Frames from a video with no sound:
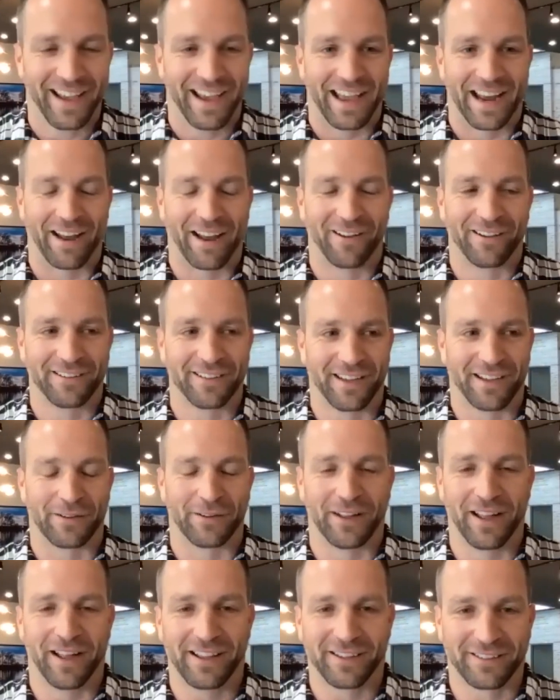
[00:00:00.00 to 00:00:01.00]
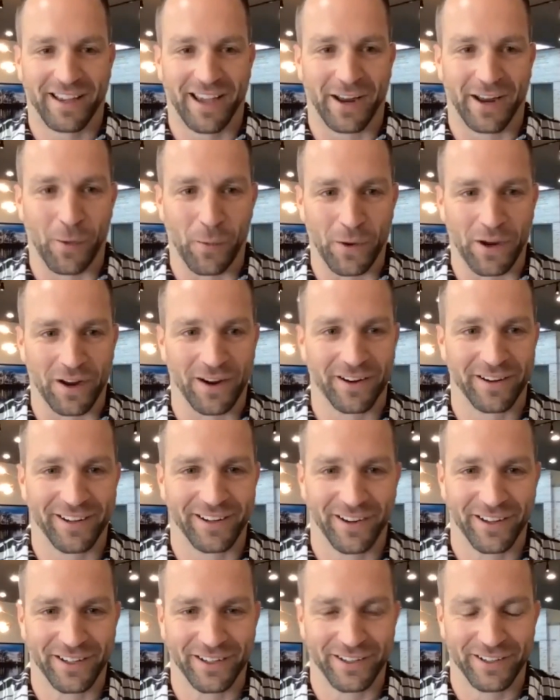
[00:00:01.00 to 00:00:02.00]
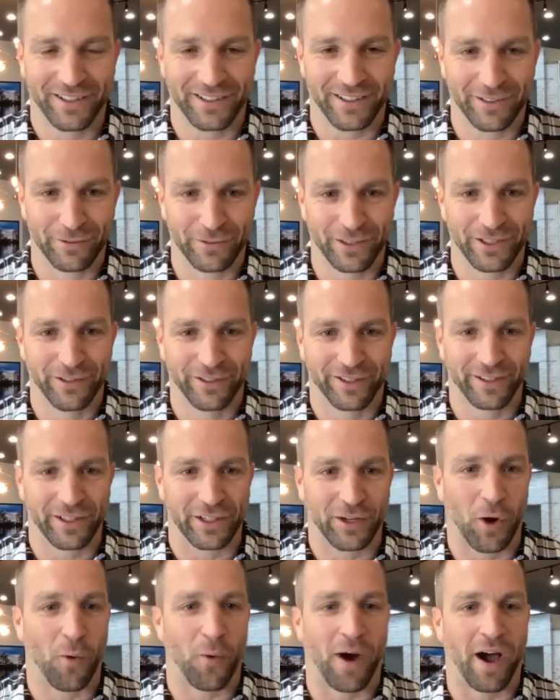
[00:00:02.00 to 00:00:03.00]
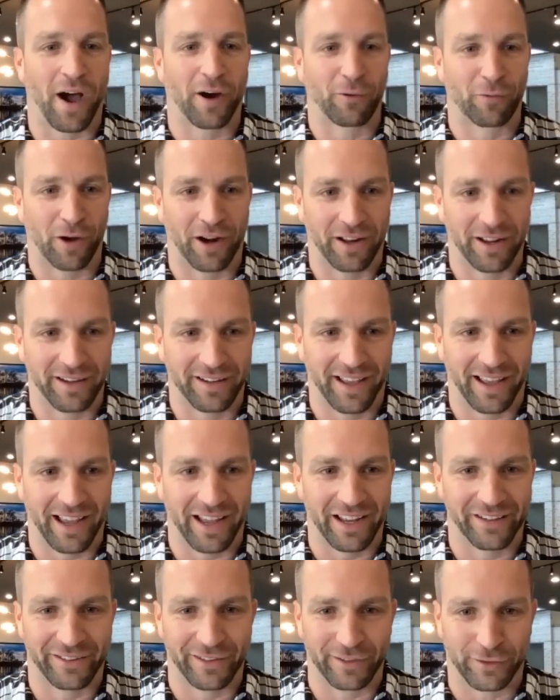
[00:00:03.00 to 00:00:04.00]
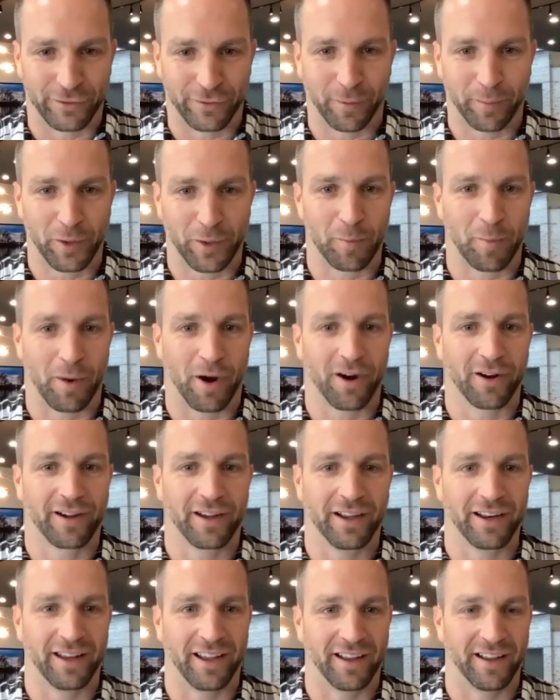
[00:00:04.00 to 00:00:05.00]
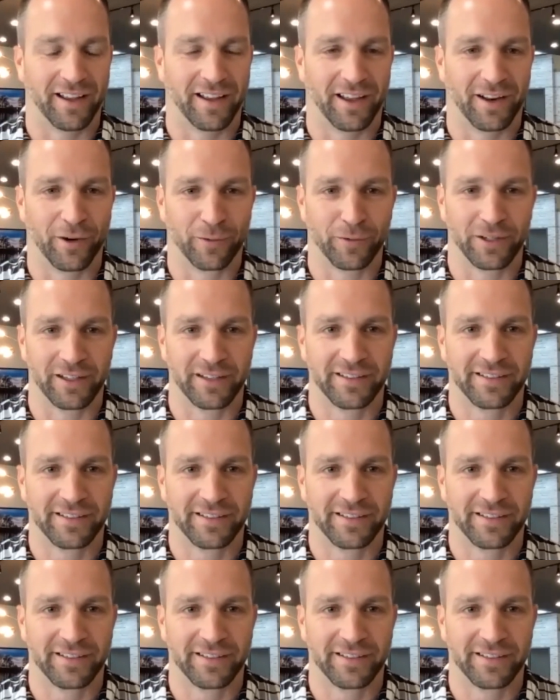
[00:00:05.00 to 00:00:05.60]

And I was like, well, that's kind of weird. You usually don't want to run into agents from your market at a real